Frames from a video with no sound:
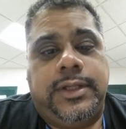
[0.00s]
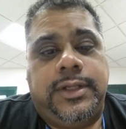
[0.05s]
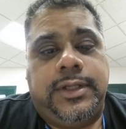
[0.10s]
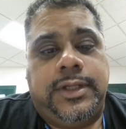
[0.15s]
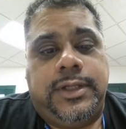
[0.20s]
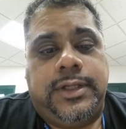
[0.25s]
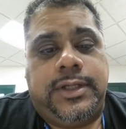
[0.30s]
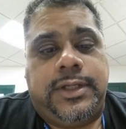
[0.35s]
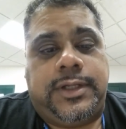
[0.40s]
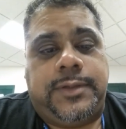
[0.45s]

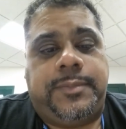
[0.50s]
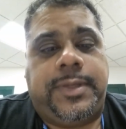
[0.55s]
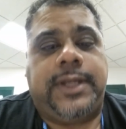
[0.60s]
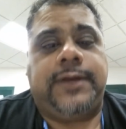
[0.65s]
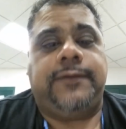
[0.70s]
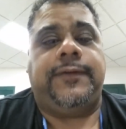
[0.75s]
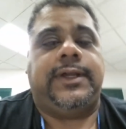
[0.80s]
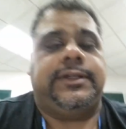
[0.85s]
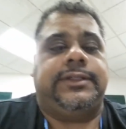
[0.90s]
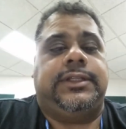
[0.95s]

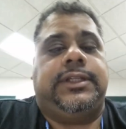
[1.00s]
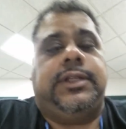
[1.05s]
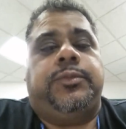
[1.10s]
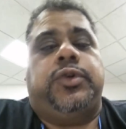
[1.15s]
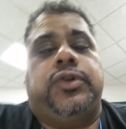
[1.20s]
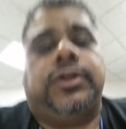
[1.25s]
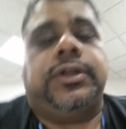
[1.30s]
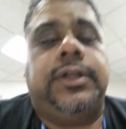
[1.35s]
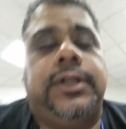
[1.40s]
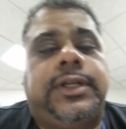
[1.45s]
pedophiles
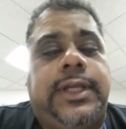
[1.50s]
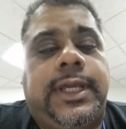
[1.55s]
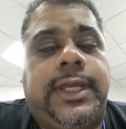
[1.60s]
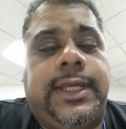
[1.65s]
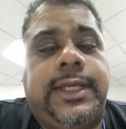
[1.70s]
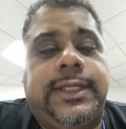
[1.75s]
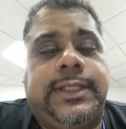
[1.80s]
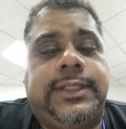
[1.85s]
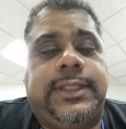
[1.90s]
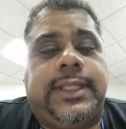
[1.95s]
anymore,
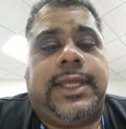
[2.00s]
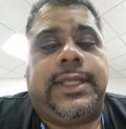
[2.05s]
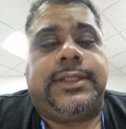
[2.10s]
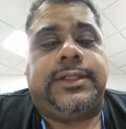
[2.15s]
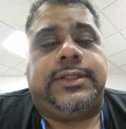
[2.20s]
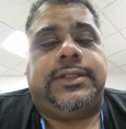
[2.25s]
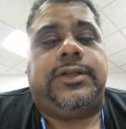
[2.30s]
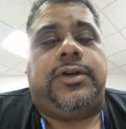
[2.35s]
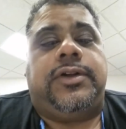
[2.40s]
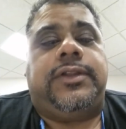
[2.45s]
and that
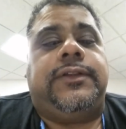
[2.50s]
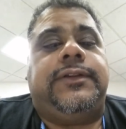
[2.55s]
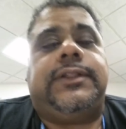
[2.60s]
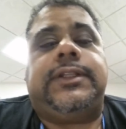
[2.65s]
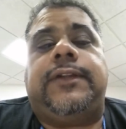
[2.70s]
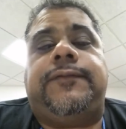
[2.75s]
all this stuff is